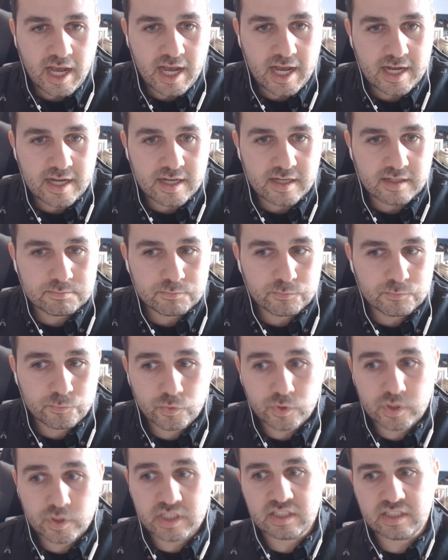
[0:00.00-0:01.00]
uh,
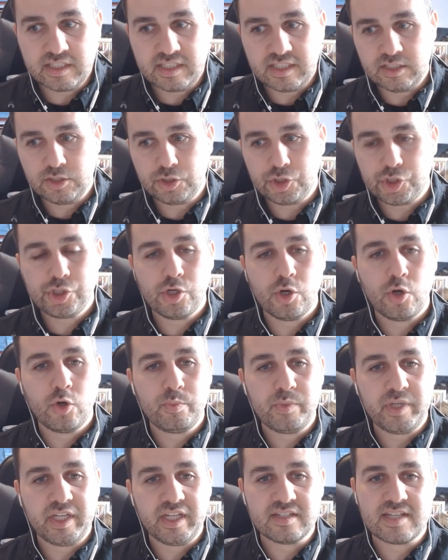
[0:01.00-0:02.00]
really
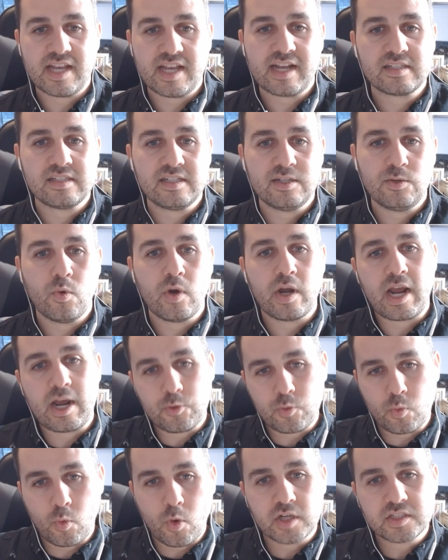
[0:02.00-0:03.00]
showed me exactly what
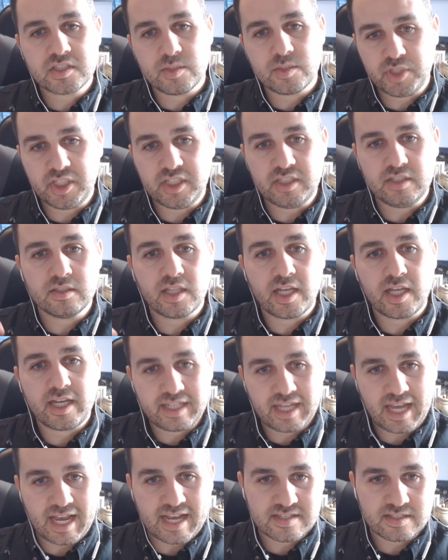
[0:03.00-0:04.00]
I would want to be
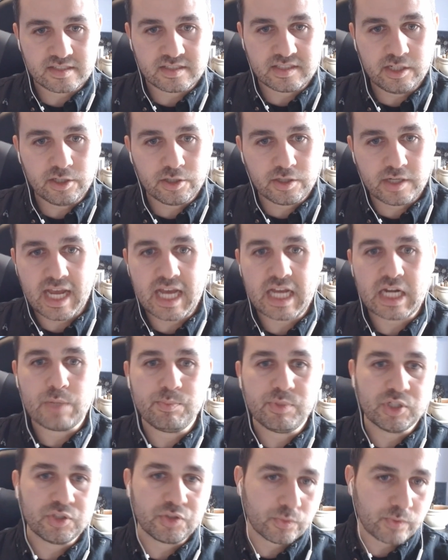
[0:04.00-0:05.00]
like as a leader and how
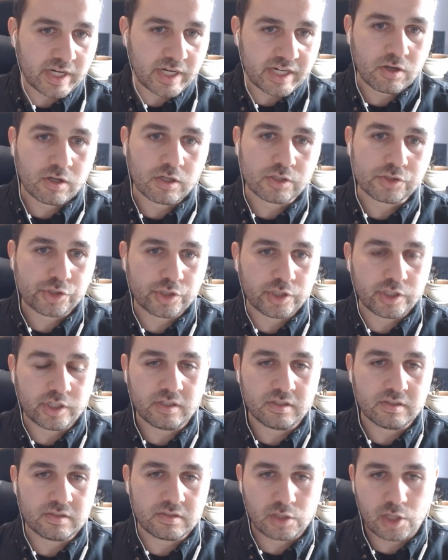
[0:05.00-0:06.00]
to build the right culture.
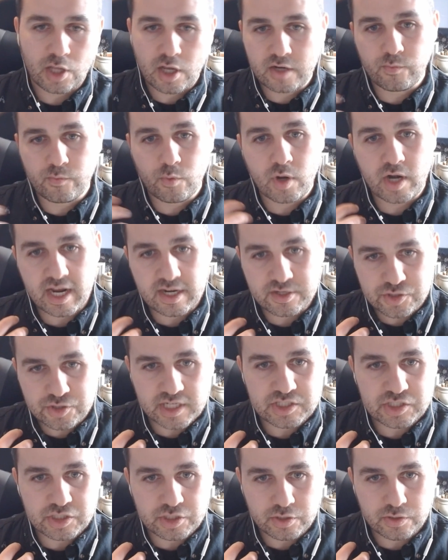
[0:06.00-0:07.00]
And a lot of what I
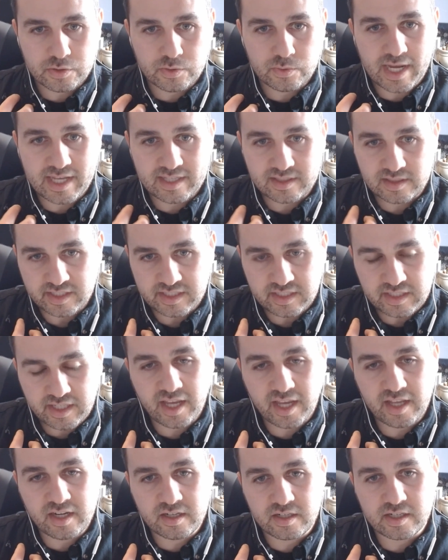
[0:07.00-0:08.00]
tried to do at Lindt
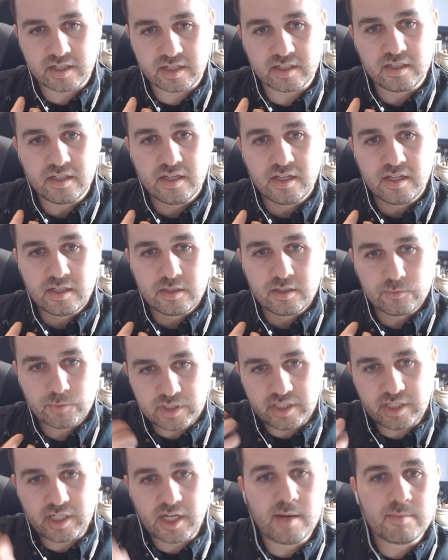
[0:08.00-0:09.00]
Canada
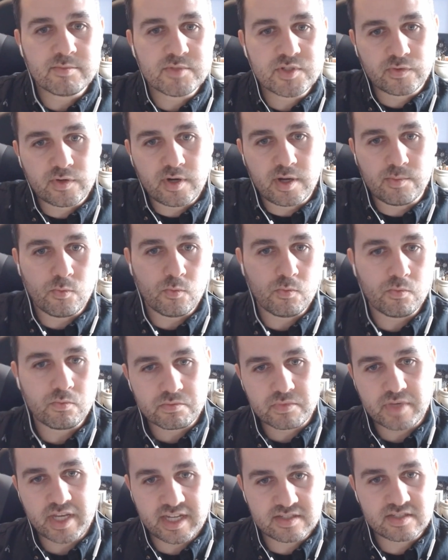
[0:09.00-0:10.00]
really comes from
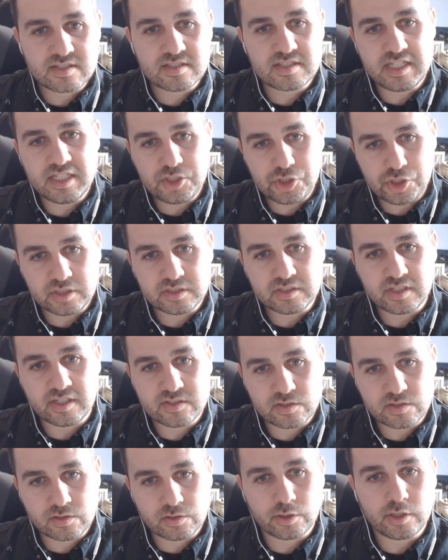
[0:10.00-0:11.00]
his teachings,
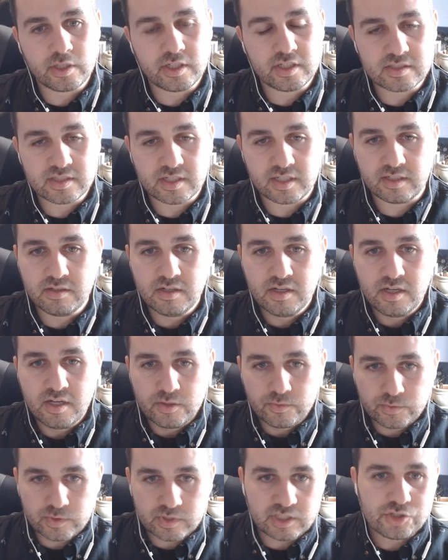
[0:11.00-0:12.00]
his learnings, and
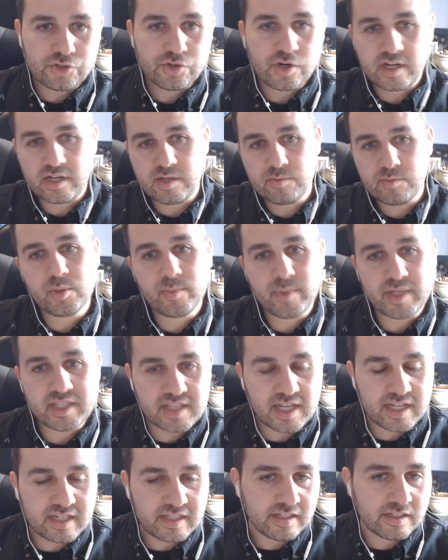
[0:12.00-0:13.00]
really trying to
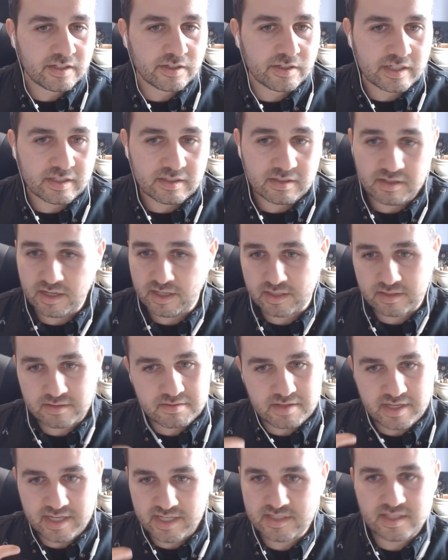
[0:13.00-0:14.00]
implement that here. And uh,
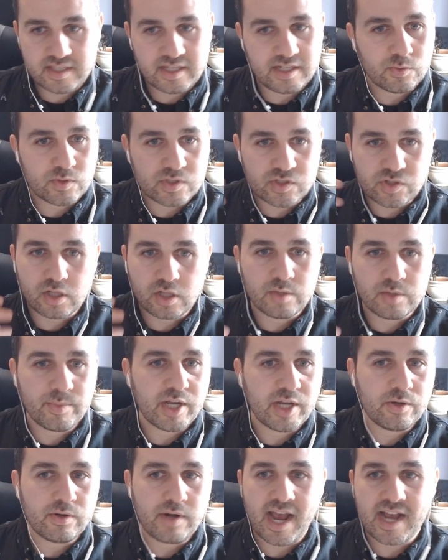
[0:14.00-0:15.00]
his thing was all
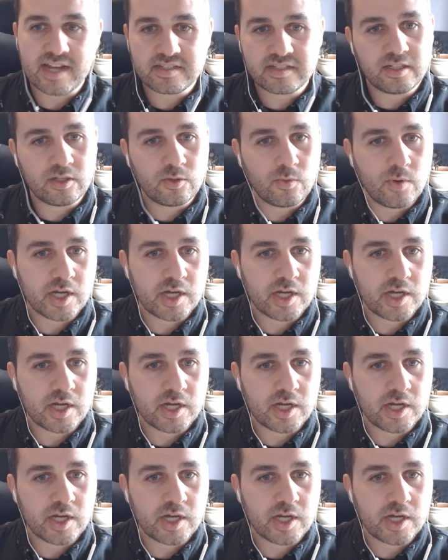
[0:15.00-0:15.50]
about asking